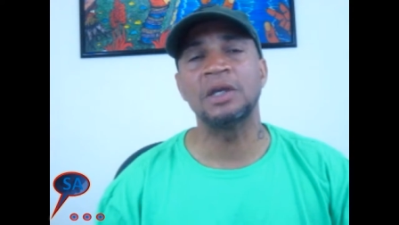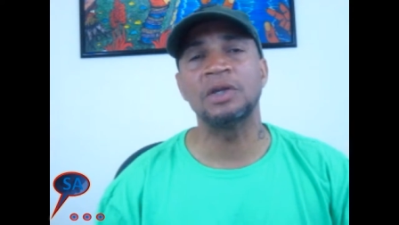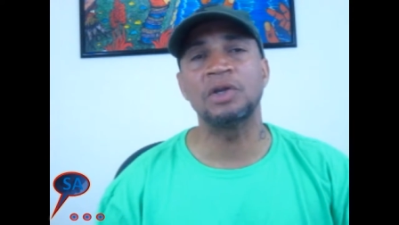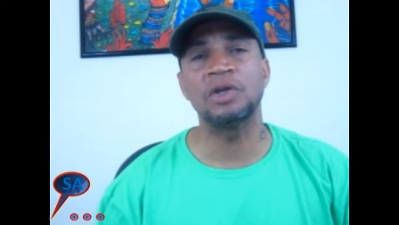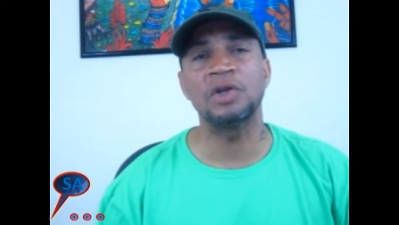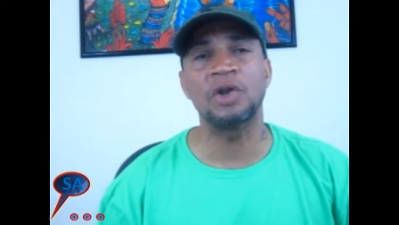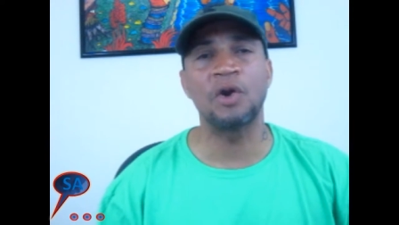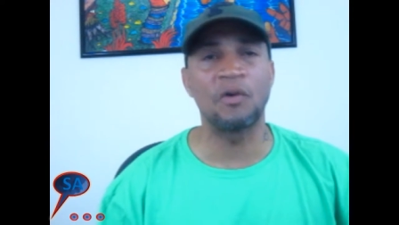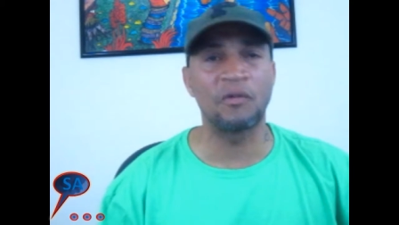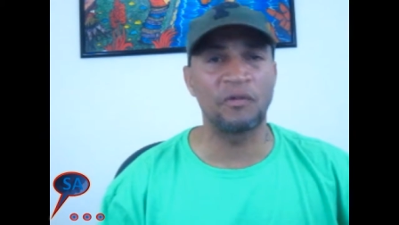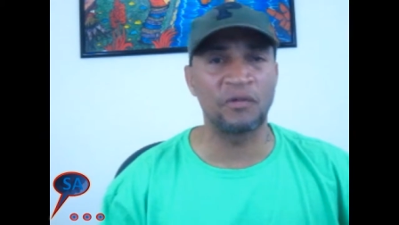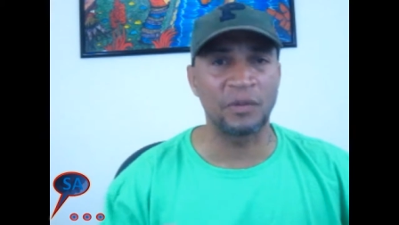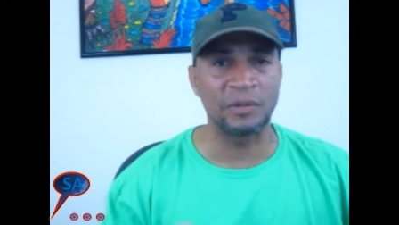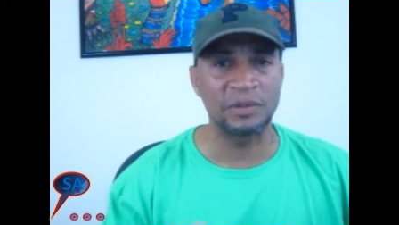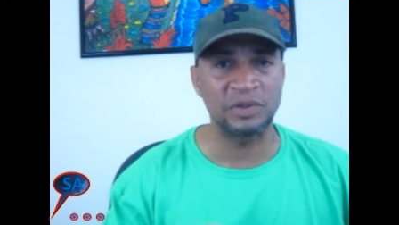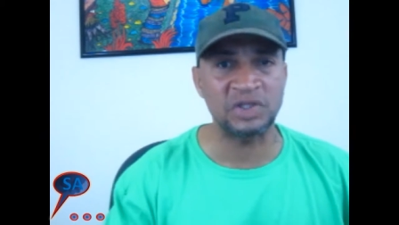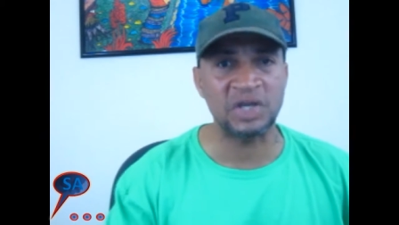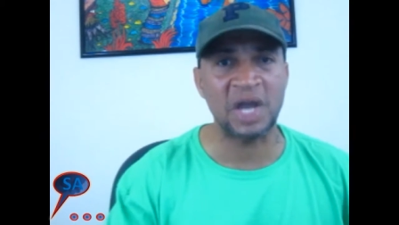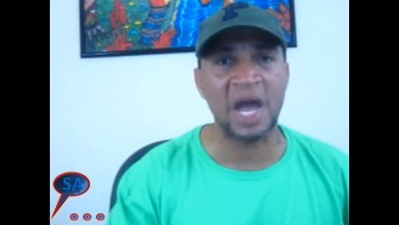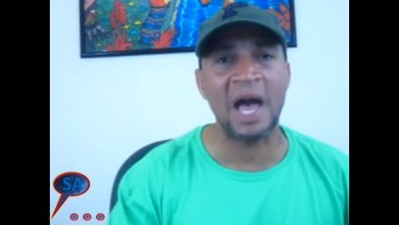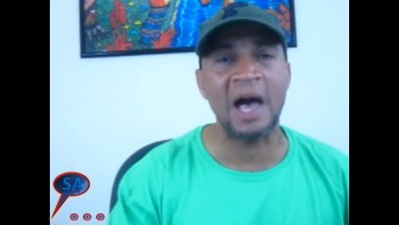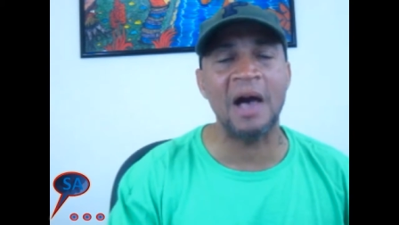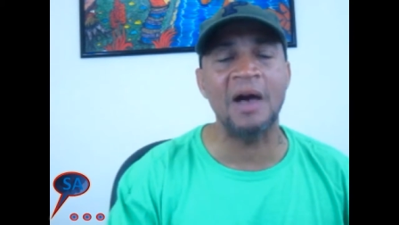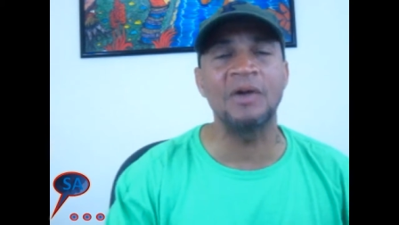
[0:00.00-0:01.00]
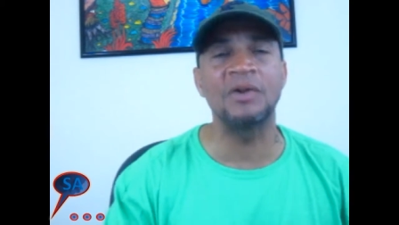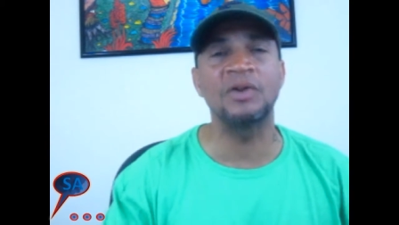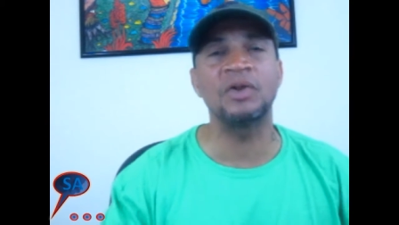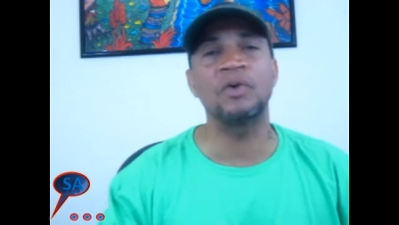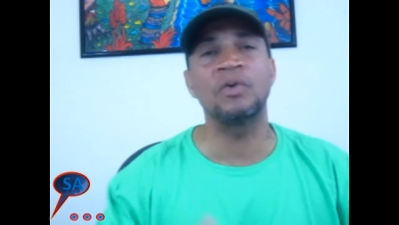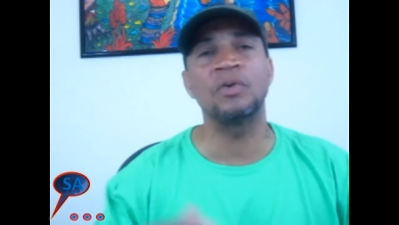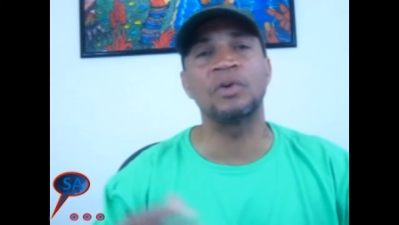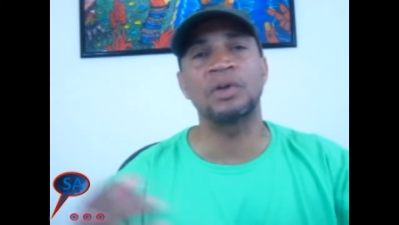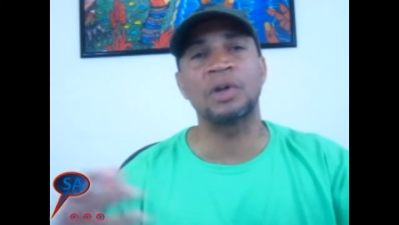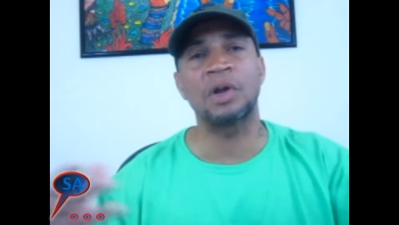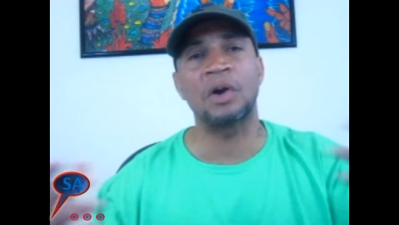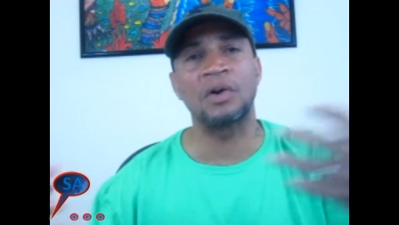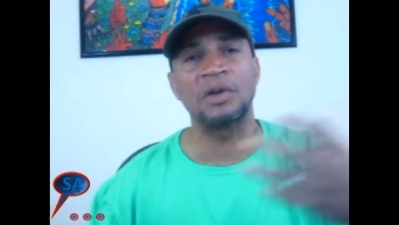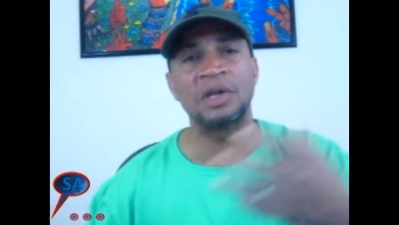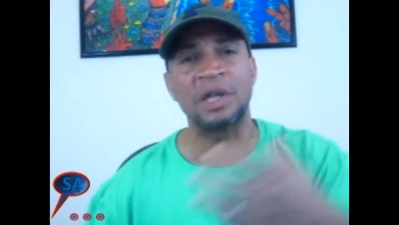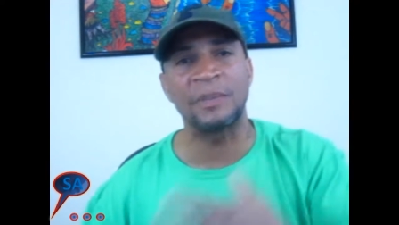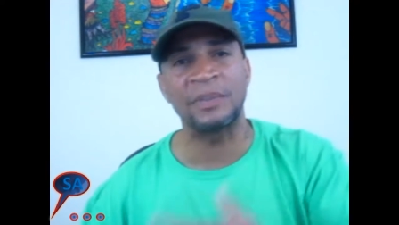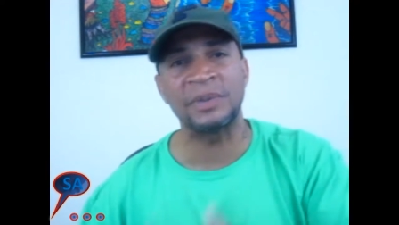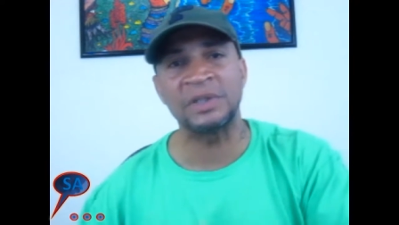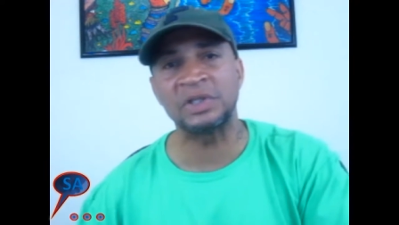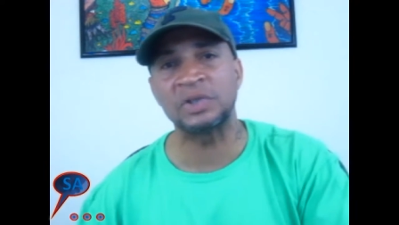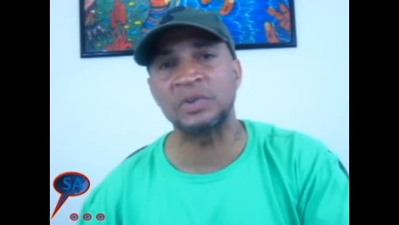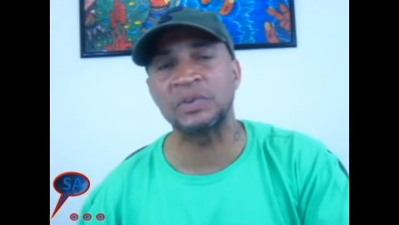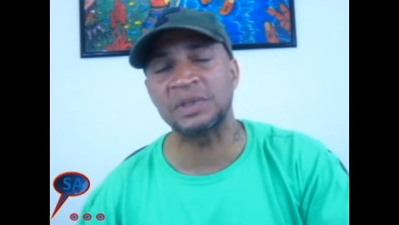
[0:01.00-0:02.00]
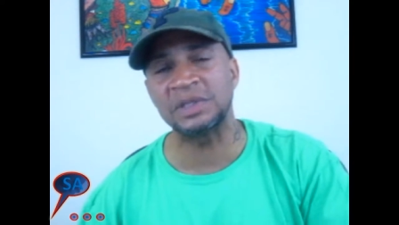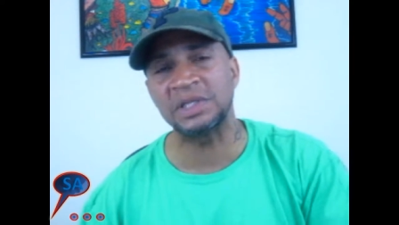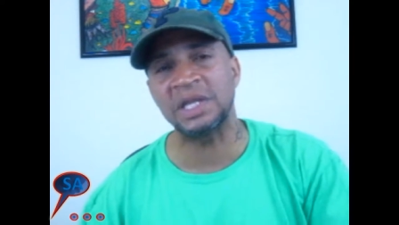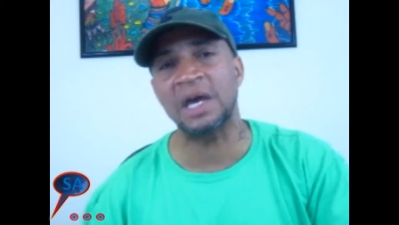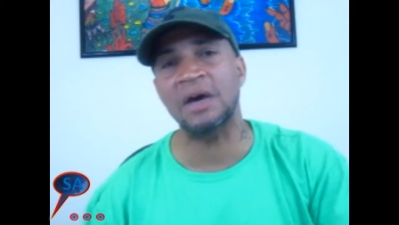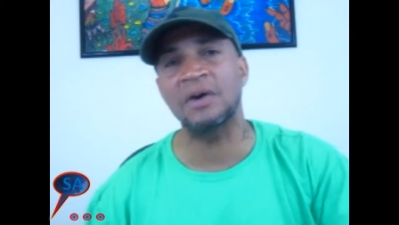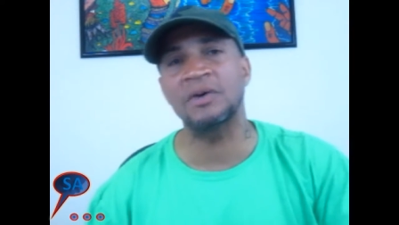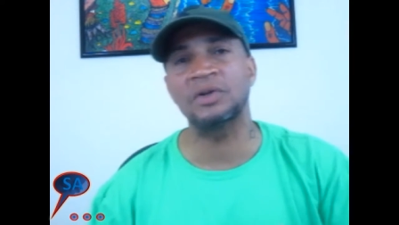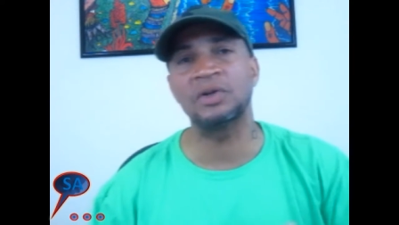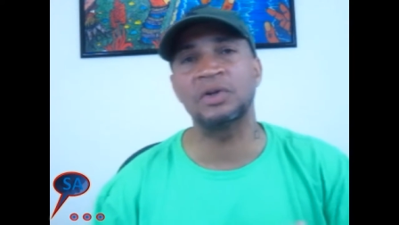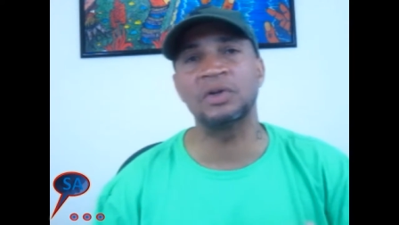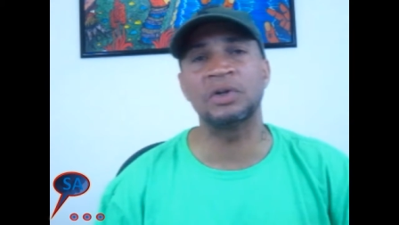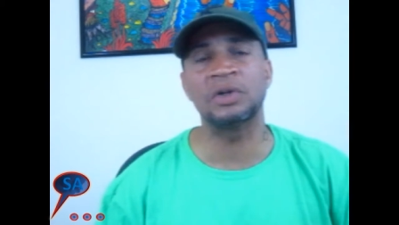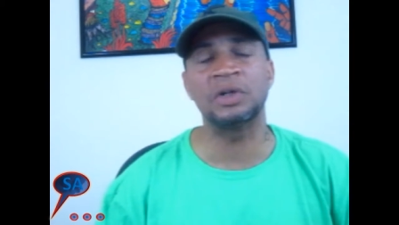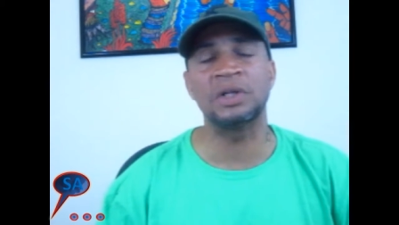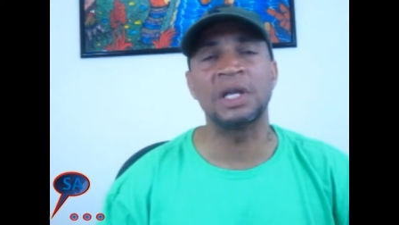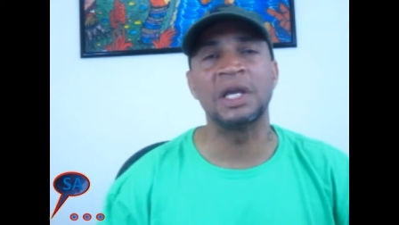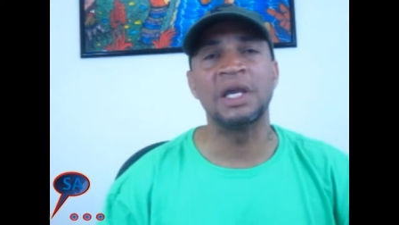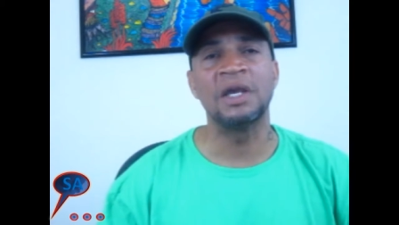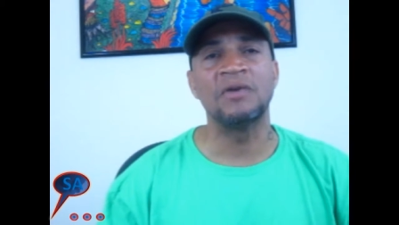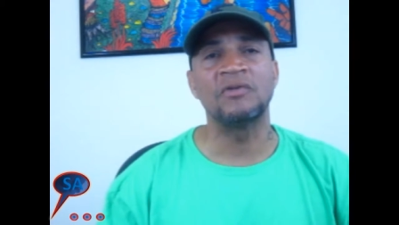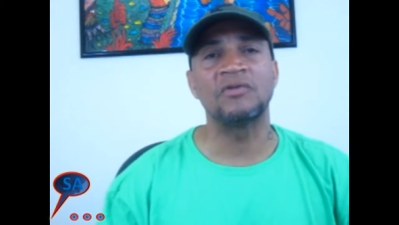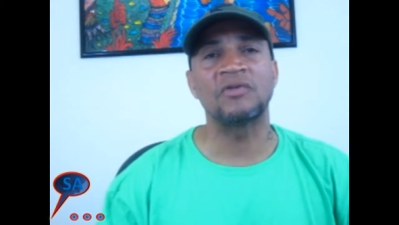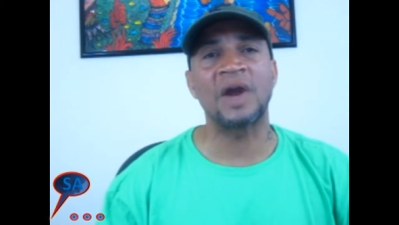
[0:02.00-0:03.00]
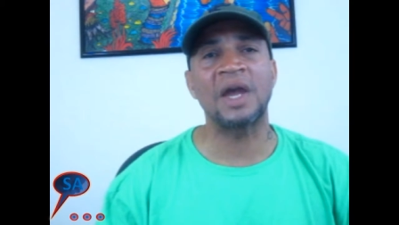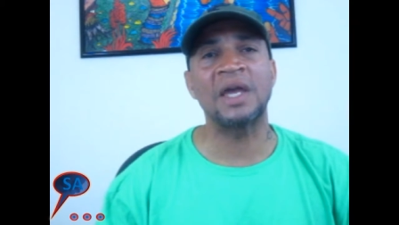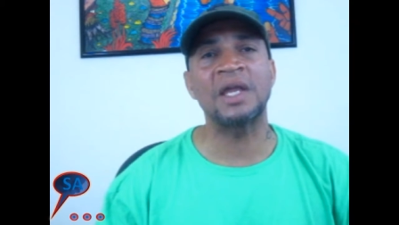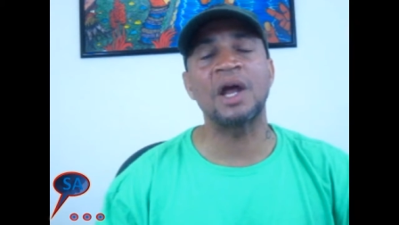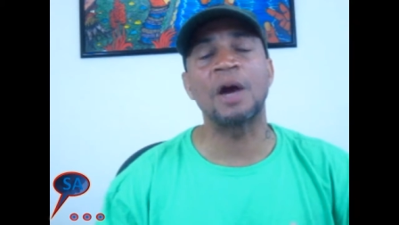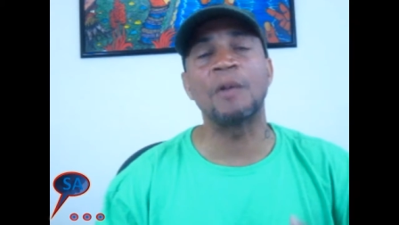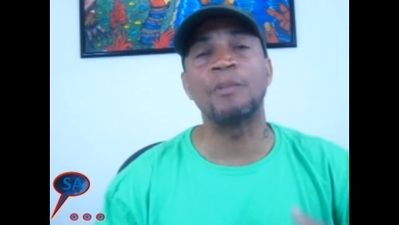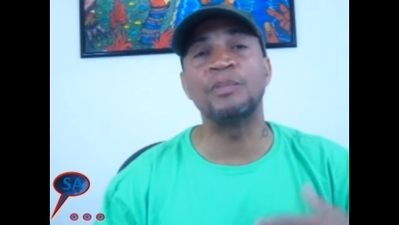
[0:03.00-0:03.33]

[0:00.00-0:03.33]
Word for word: you know, from childhood on up into adulthood, right?